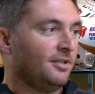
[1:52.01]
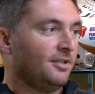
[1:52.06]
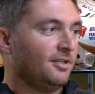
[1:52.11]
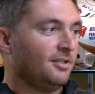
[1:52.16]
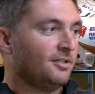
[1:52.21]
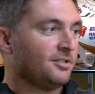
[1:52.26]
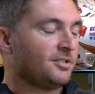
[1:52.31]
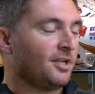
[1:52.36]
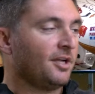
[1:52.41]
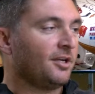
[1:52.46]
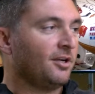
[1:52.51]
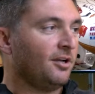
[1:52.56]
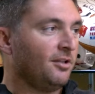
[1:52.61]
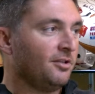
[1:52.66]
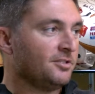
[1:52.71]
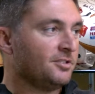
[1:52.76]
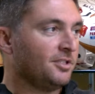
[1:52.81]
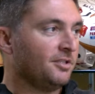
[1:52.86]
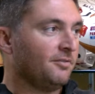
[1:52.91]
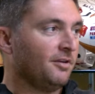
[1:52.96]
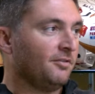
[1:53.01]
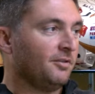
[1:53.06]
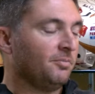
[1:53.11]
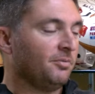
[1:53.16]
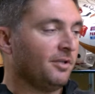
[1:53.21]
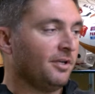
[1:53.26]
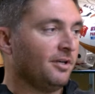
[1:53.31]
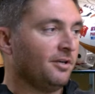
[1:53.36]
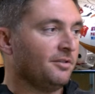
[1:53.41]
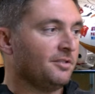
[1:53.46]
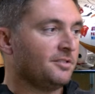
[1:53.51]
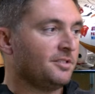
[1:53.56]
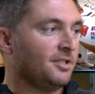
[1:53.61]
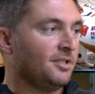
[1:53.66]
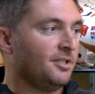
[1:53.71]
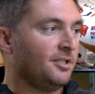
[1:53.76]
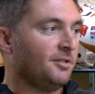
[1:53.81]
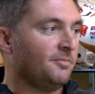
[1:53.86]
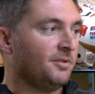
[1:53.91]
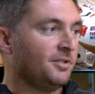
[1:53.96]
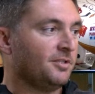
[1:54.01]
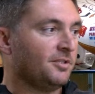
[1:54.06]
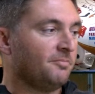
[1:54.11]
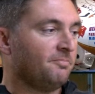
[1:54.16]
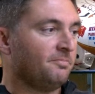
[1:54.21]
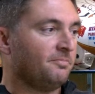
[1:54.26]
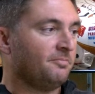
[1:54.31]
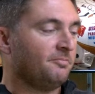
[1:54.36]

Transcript: the psychology of every player on the team and to